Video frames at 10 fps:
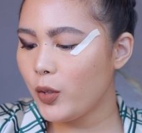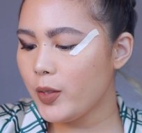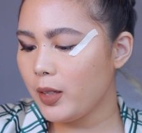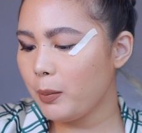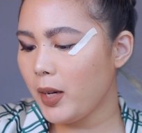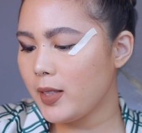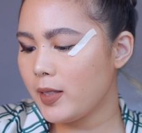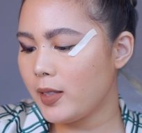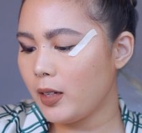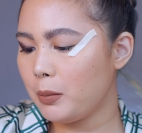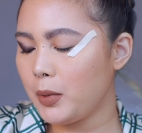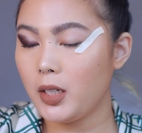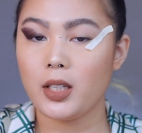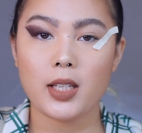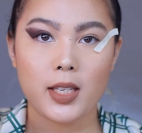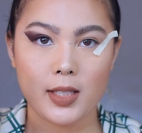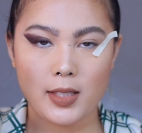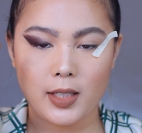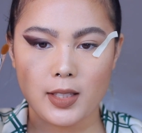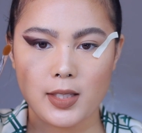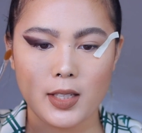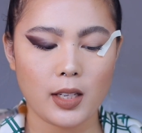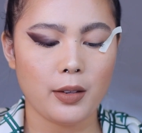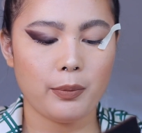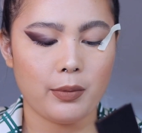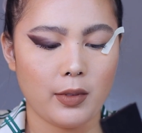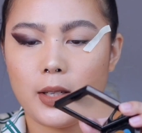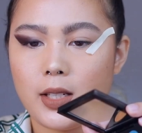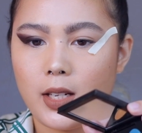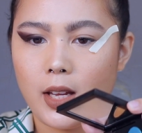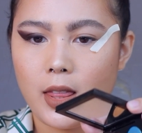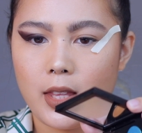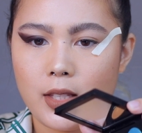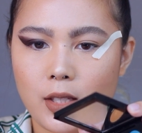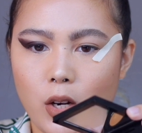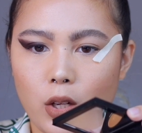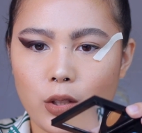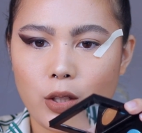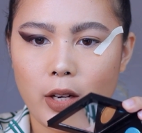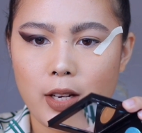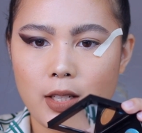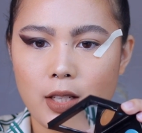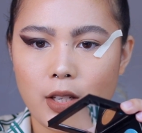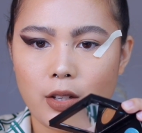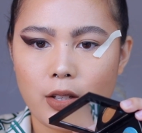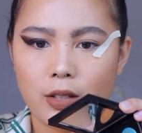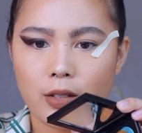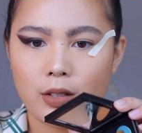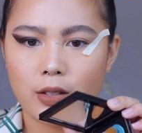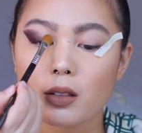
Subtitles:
Using my Sigma E60, I'm going to take this color right here.